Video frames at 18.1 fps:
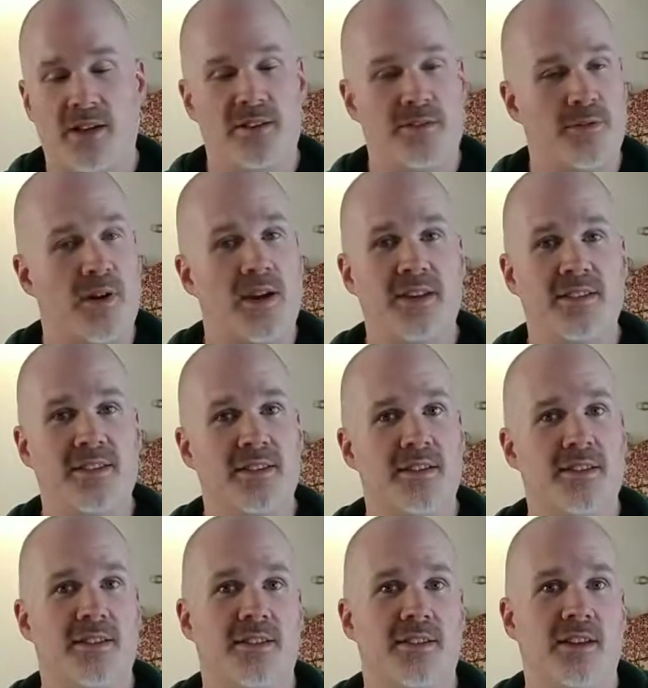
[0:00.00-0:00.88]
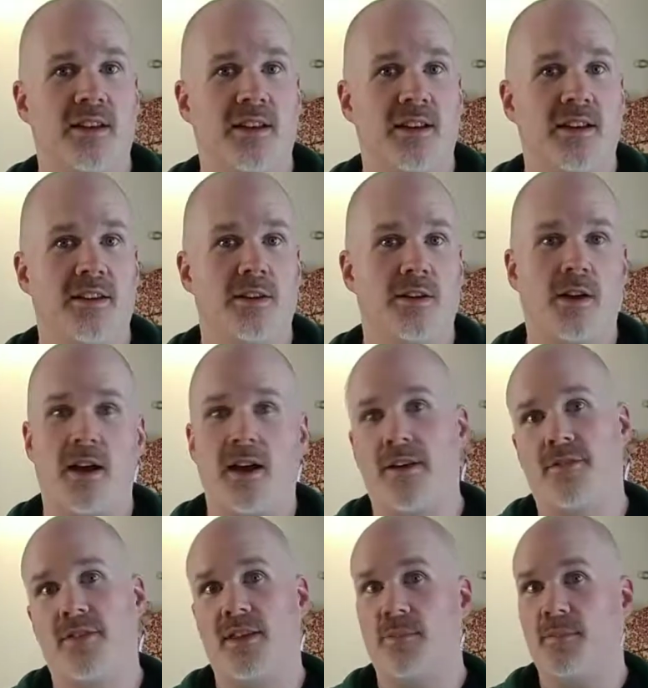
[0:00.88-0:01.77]
devices and you're not
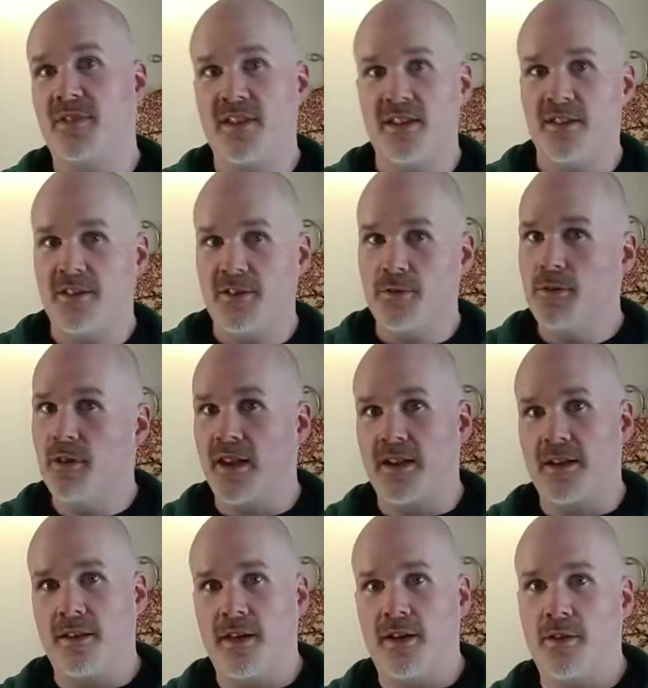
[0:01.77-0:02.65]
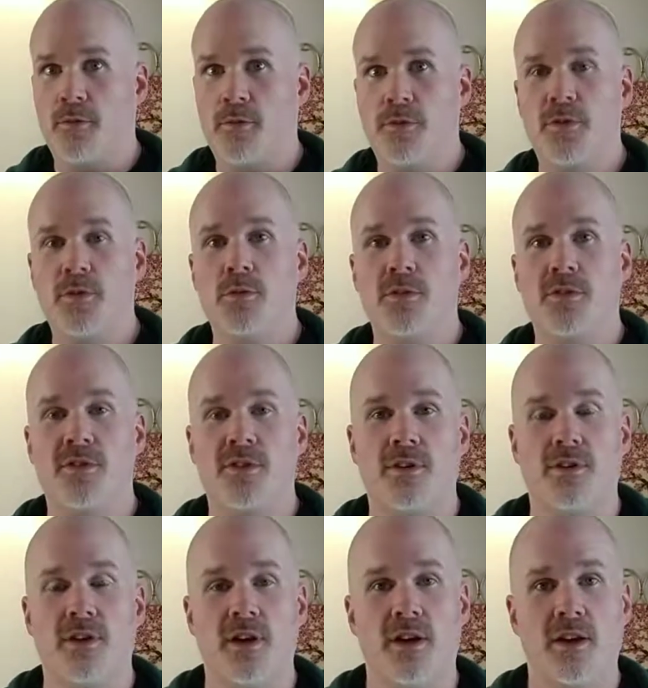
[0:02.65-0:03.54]
having them sent to you like a lot of the reviewers
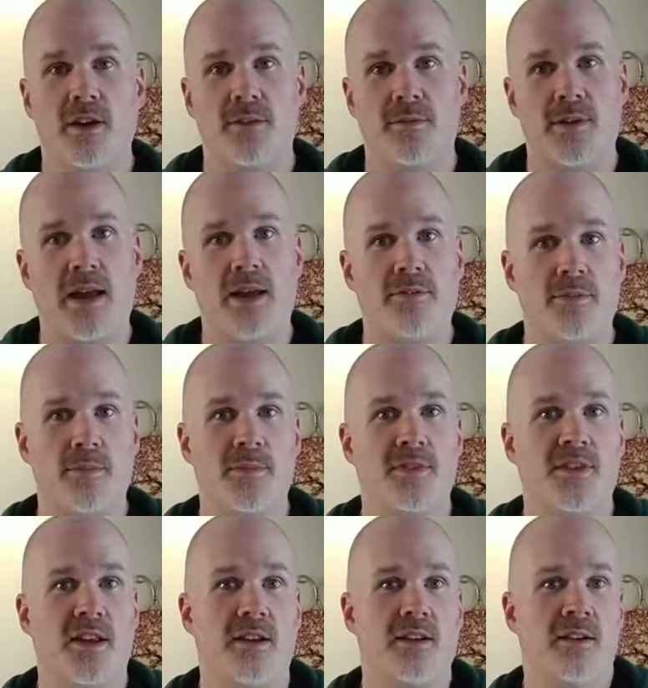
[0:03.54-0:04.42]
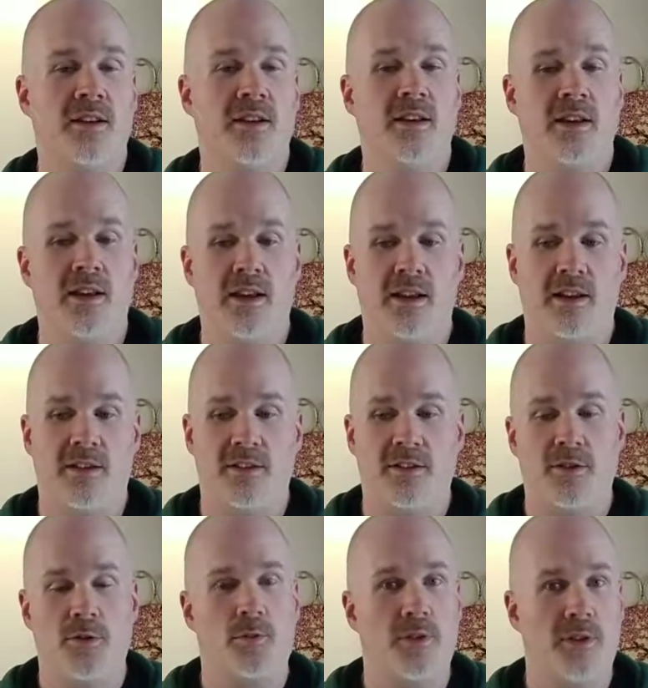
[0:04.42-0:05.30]
have them sent,
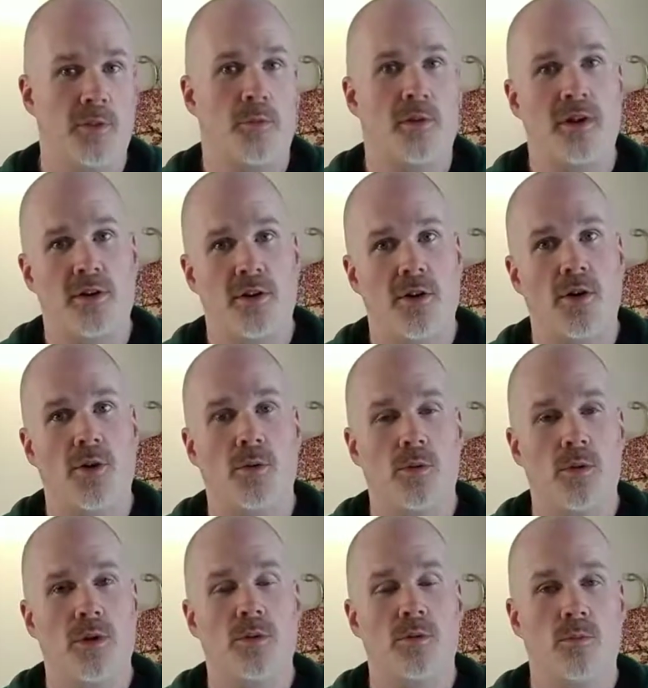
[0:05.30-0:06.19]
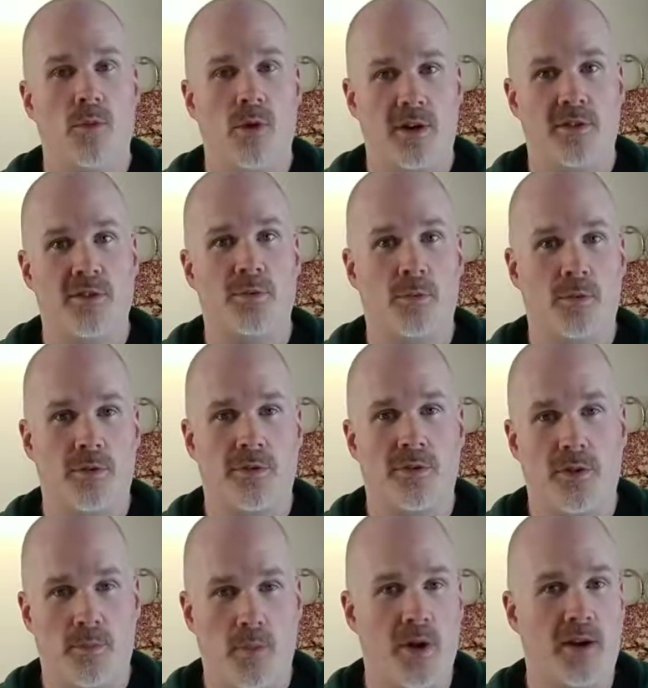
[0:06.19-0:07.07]
and you really want to know what is
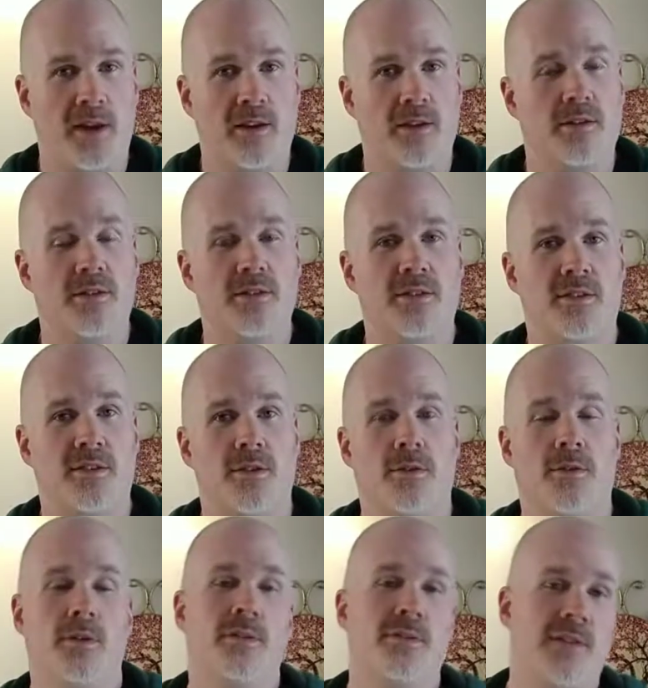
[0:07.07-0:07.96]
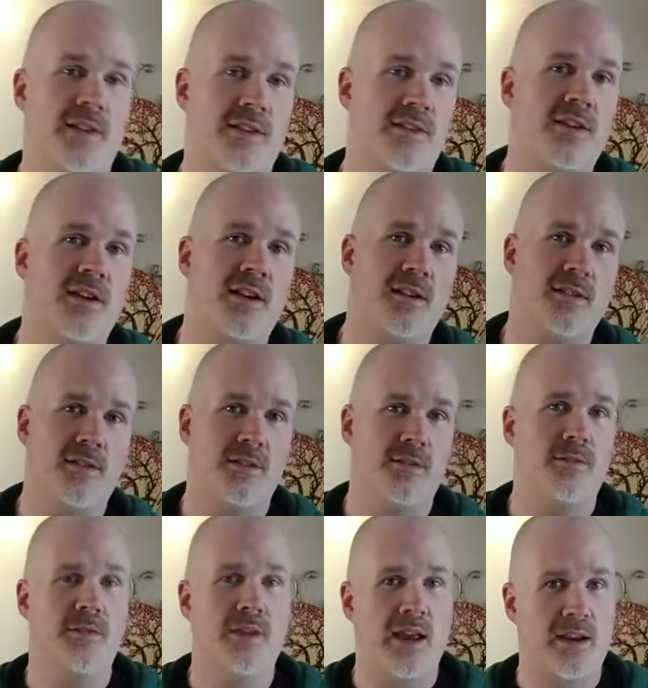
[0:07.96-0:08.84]
worth your money. So that's kind of
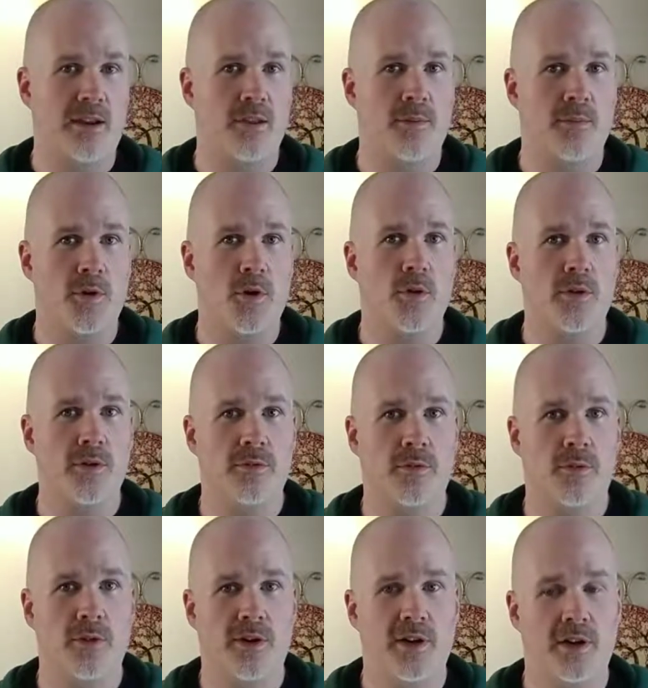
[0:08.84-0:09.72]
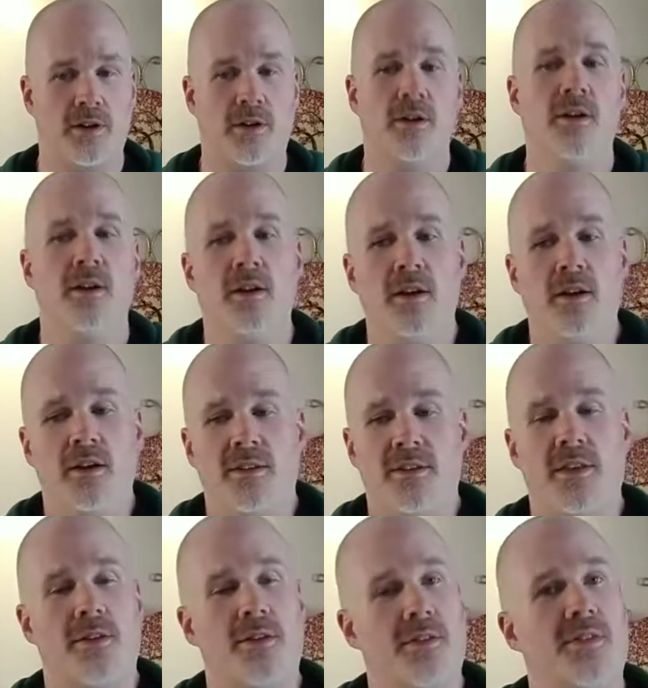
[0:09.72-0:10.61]
the angle I'm going for here.
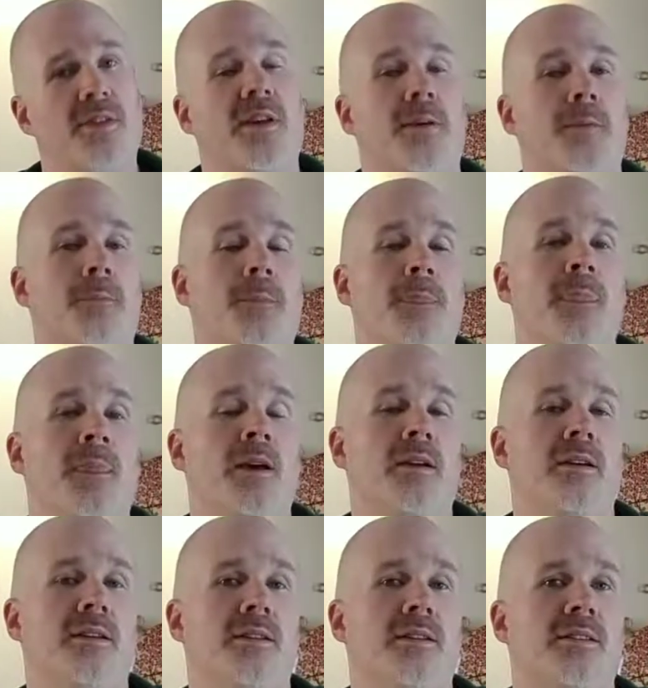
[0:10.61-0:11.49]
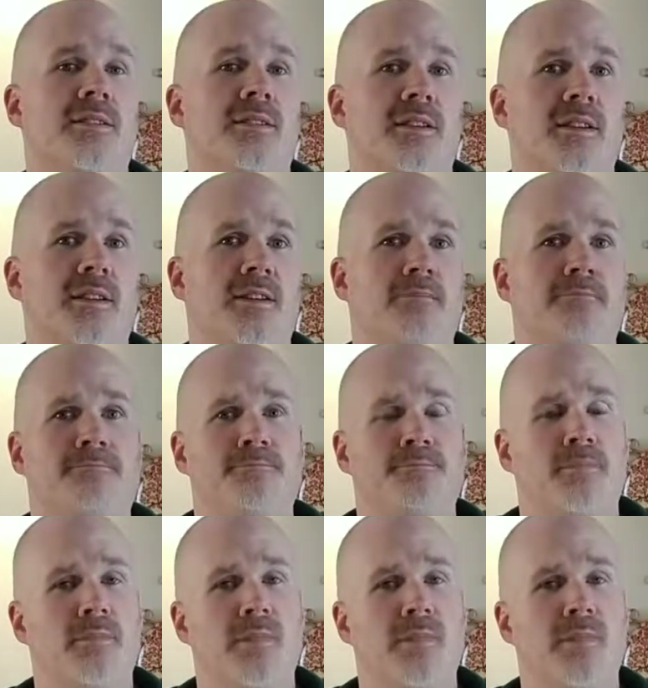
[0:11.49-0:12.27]
The other thing is I